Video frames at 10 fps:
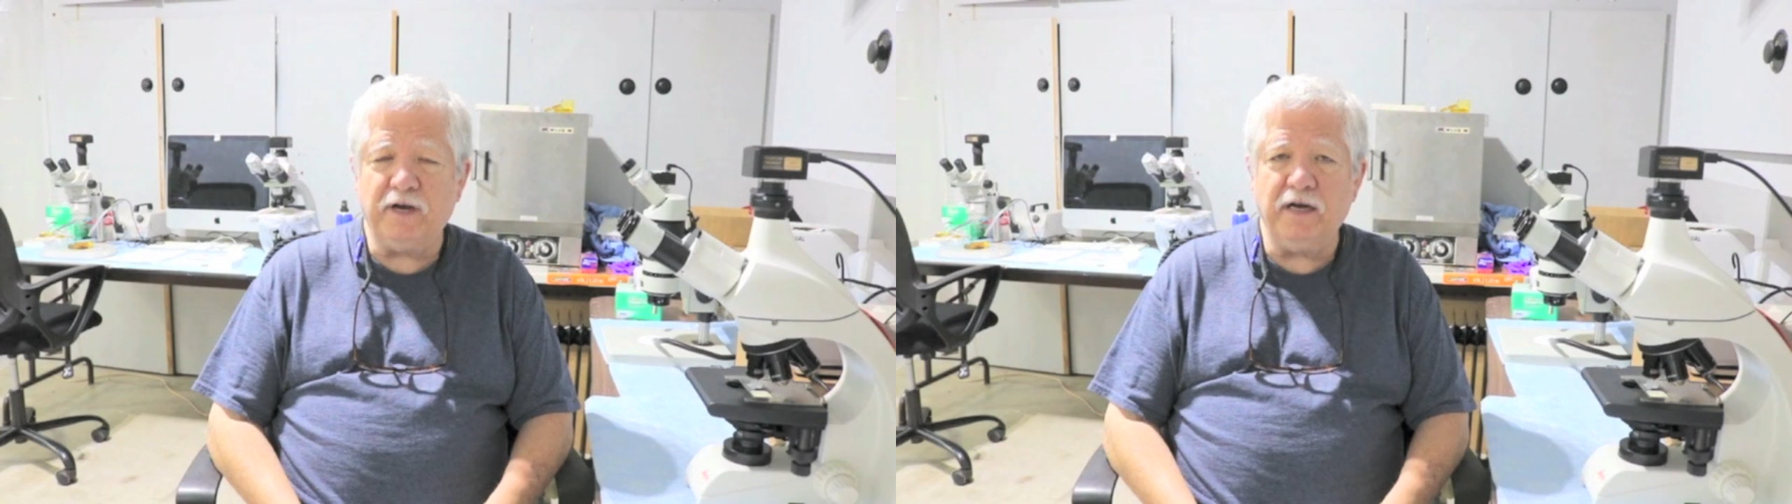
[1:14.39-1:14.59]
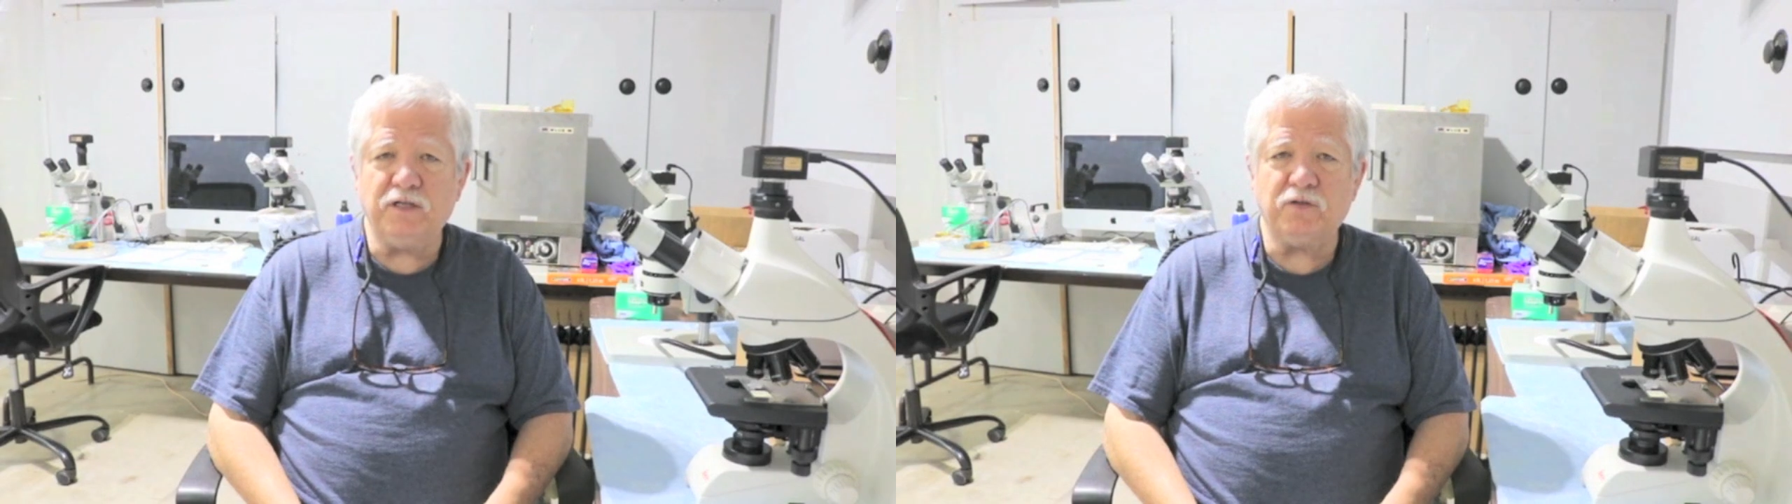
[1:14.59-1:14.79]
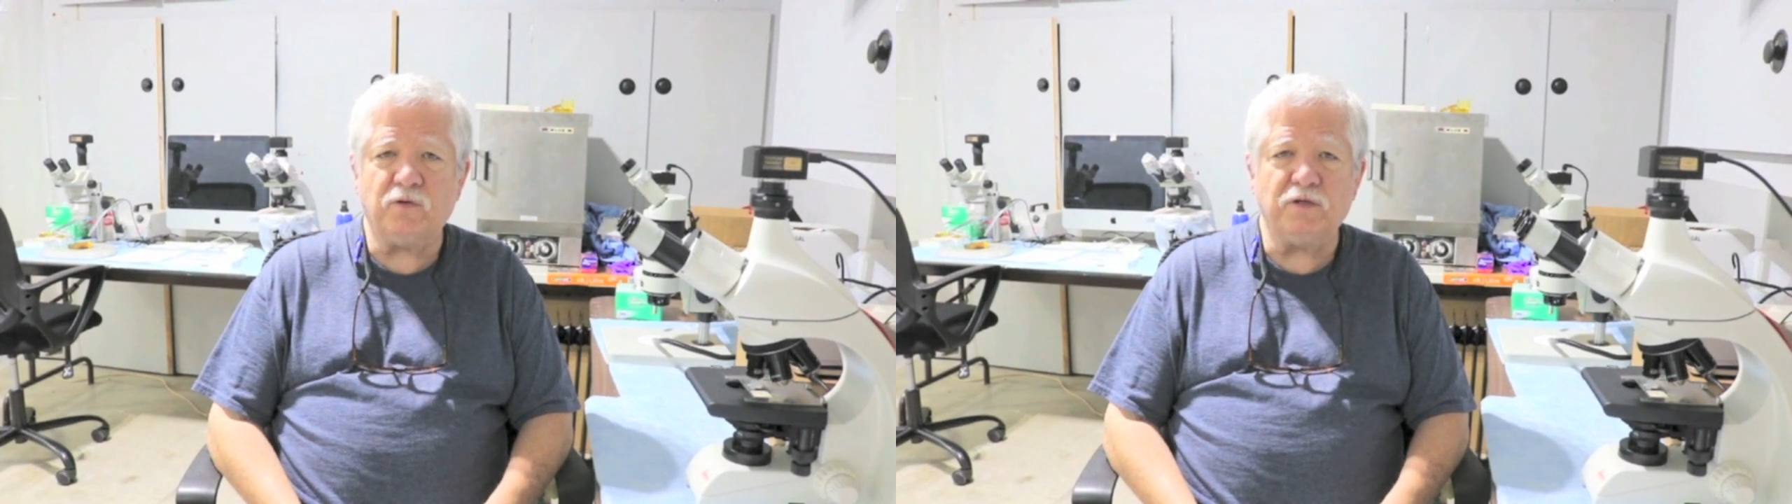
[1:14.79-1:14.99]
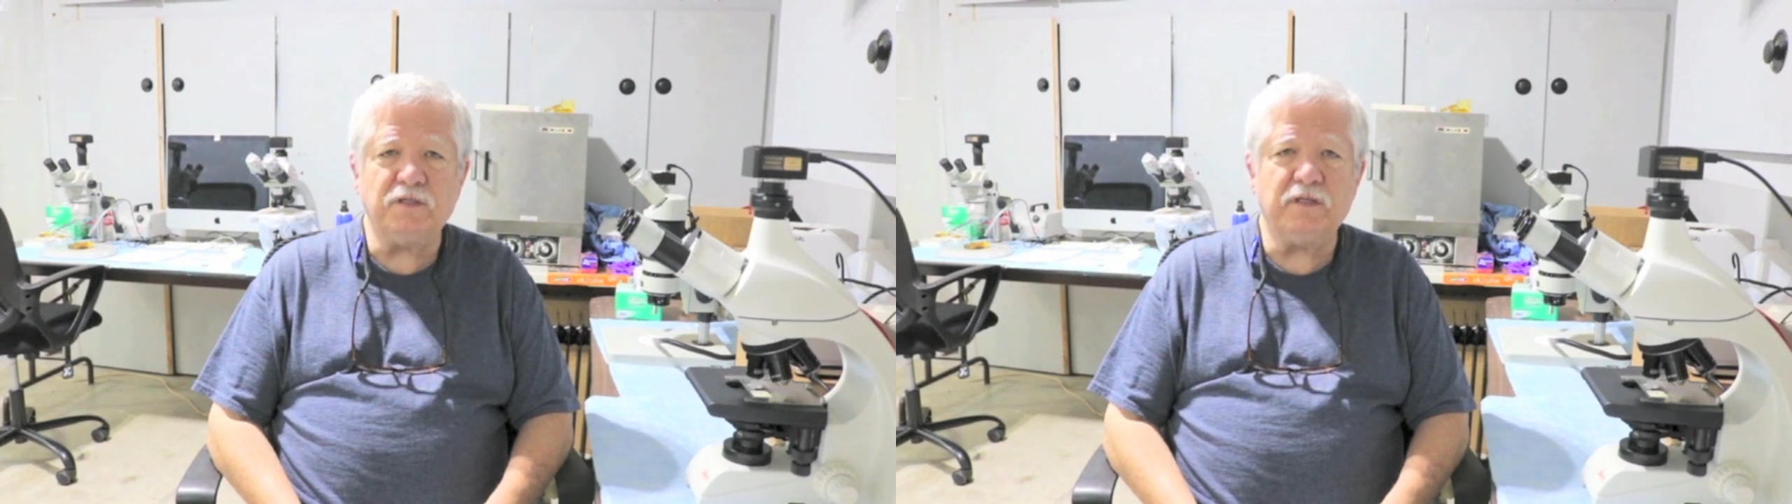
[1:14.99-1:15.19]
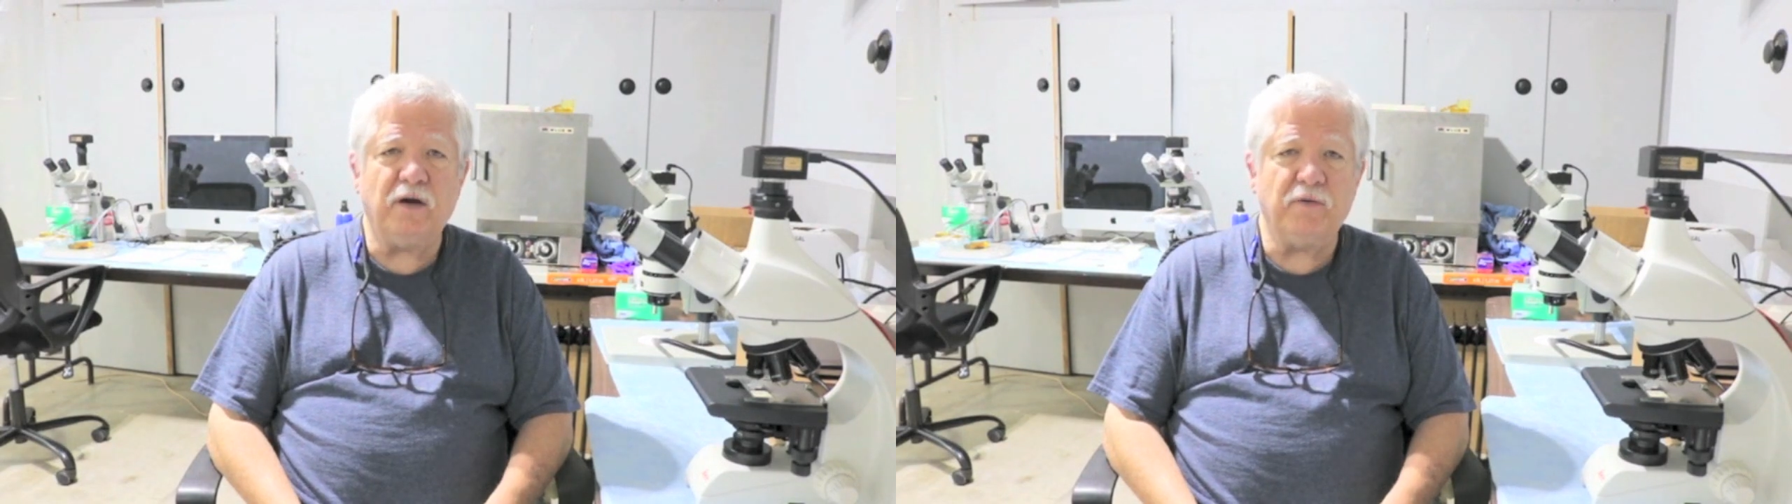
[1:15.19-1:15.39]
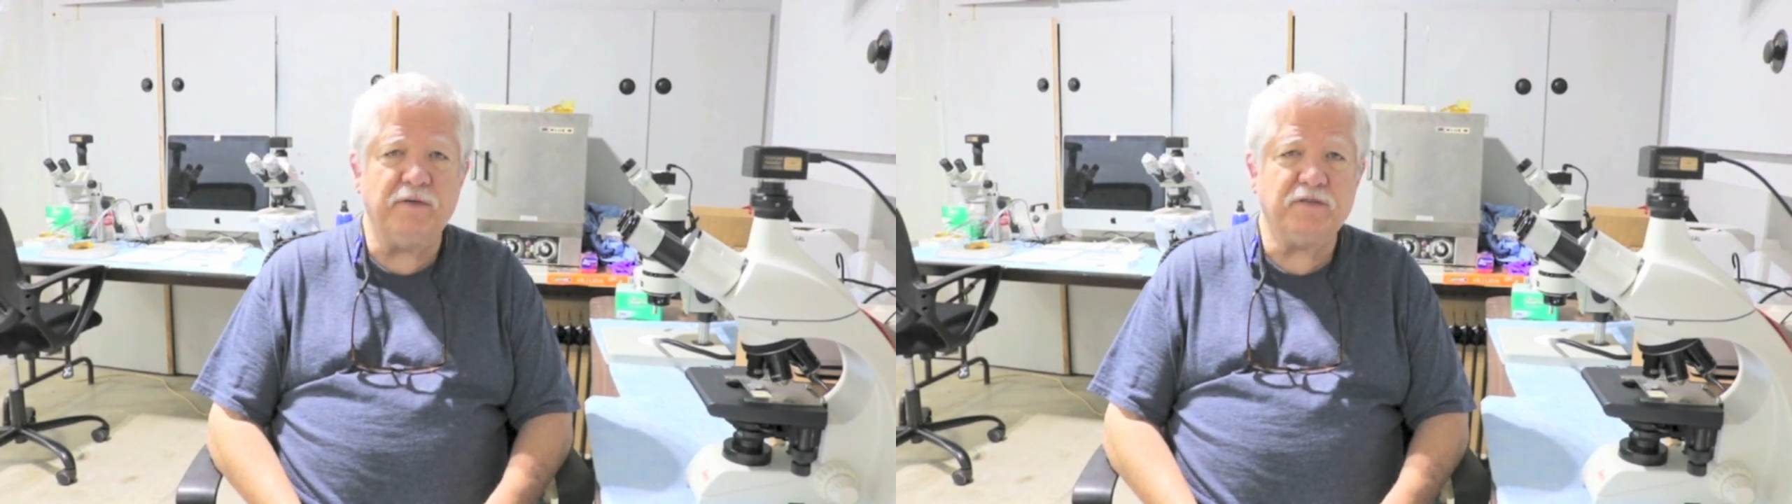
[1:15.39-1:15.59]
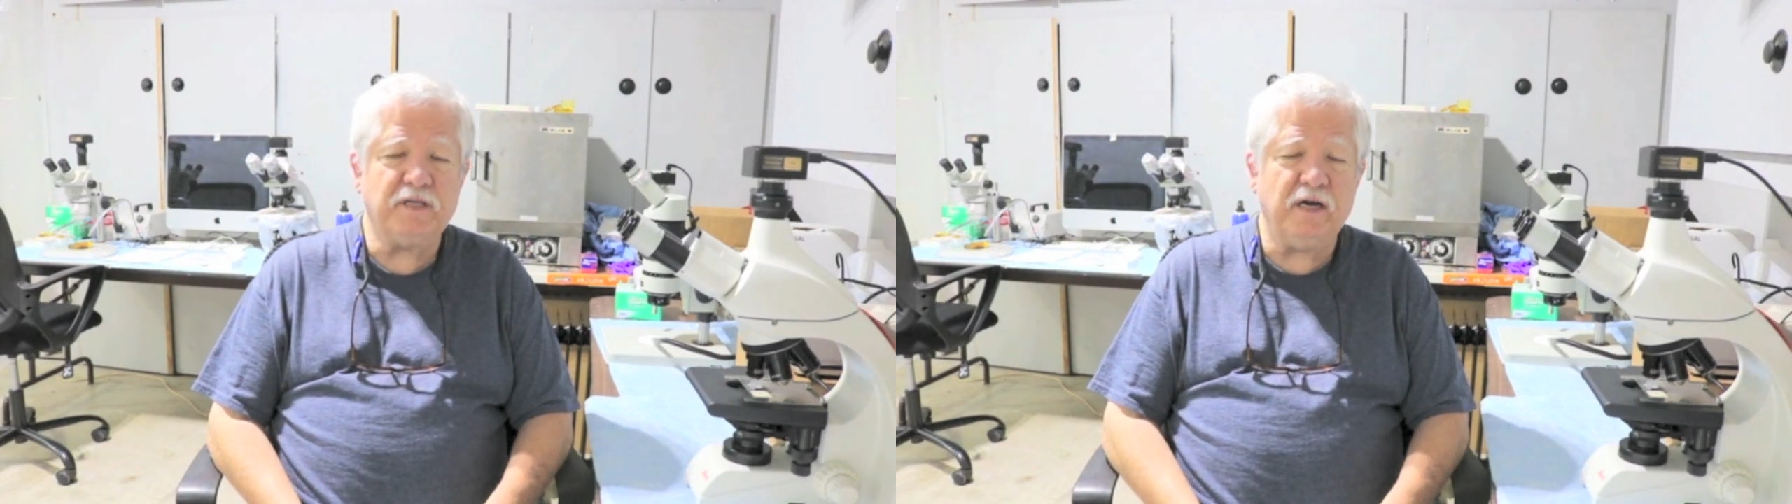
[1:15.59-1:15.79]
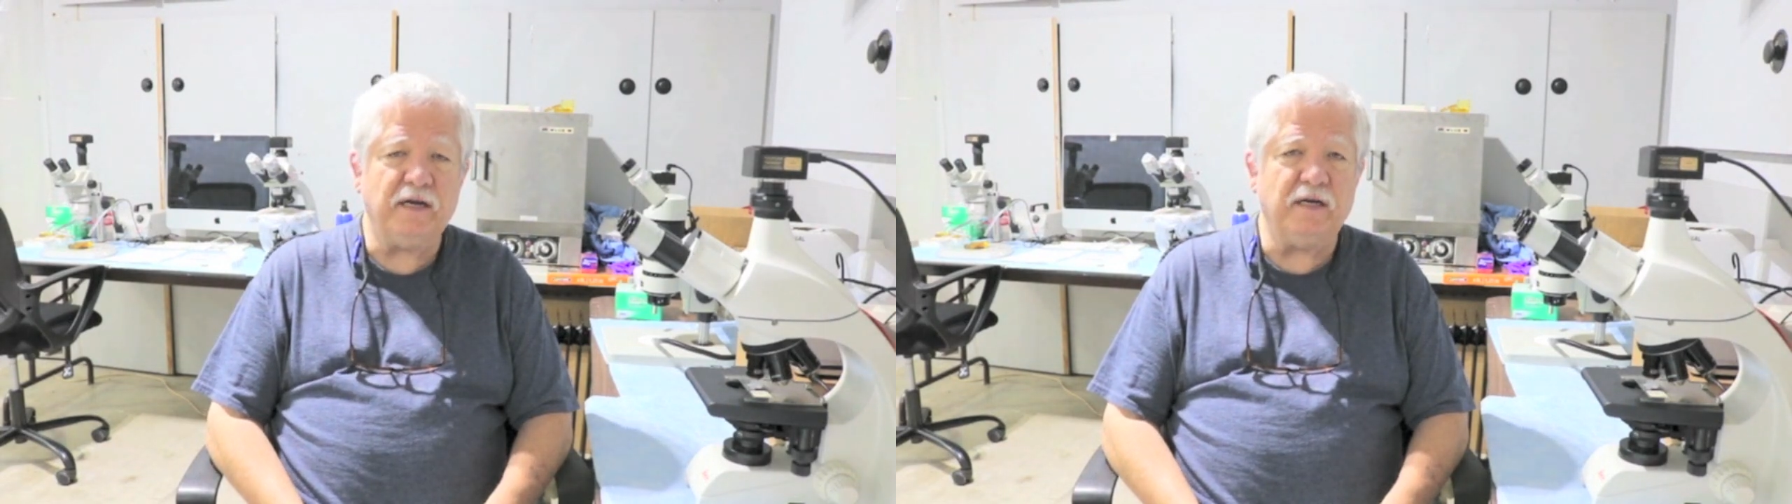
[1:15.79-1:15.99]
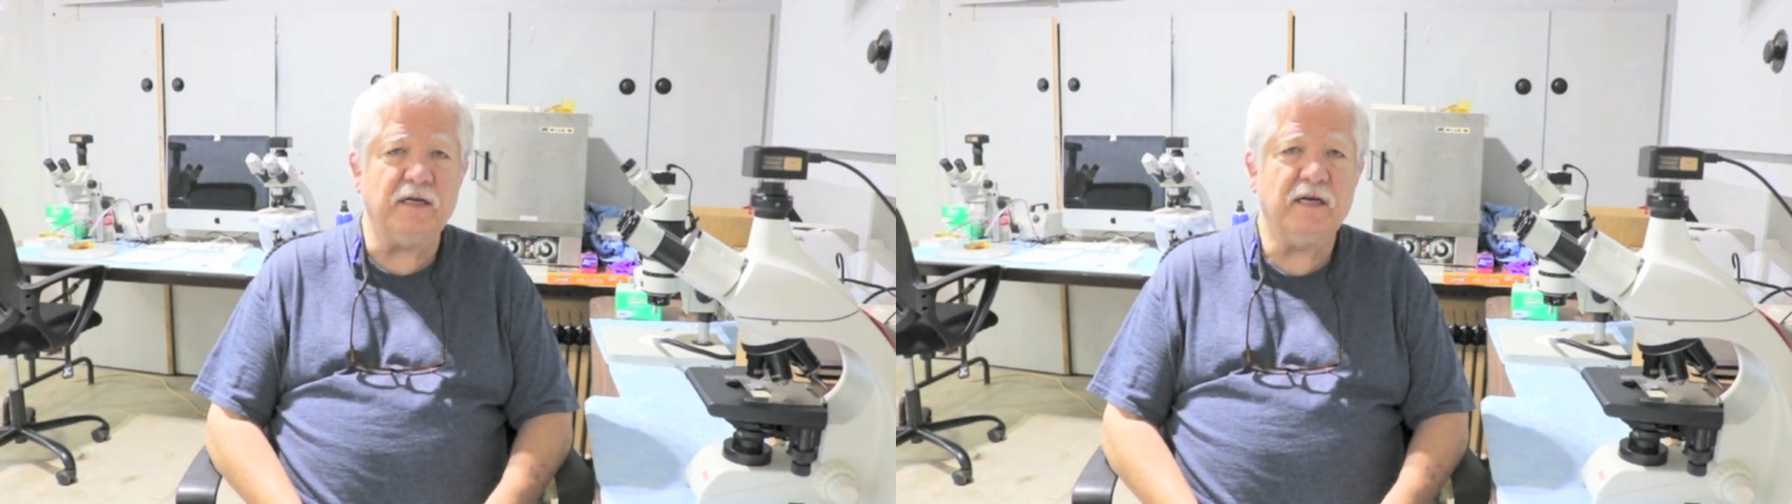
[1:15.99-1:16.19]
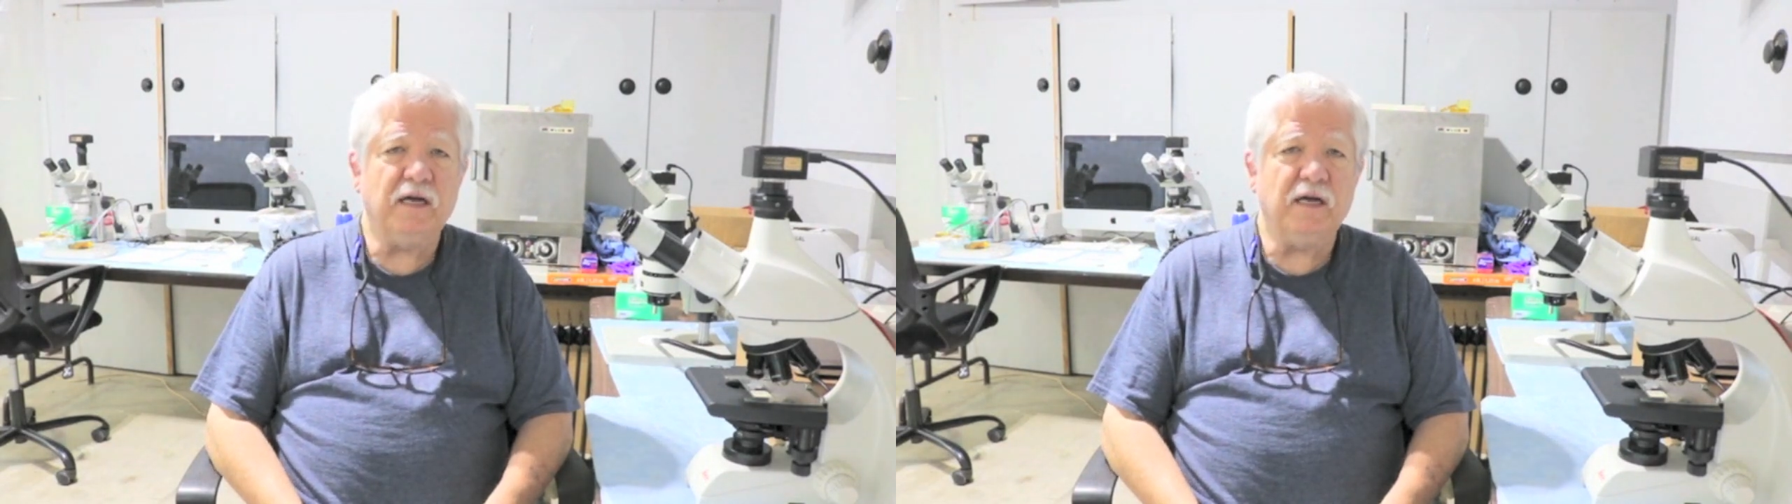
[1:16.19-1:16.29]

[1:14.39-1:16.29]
dinosaurs that we've studied.